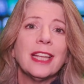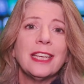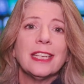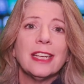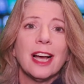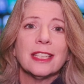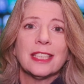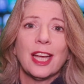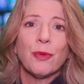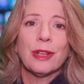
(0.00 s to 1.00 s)
They did not
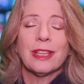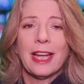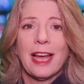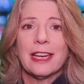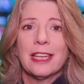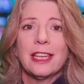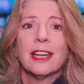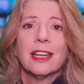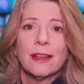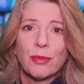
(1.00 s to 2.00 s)
say whether they had any
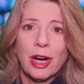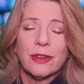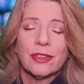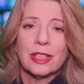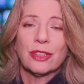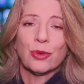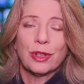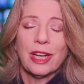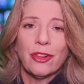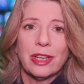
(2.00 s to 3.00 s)
profits
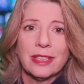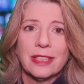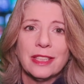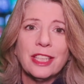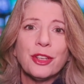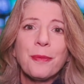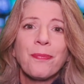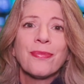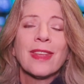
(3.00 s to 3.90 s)
or net losses either.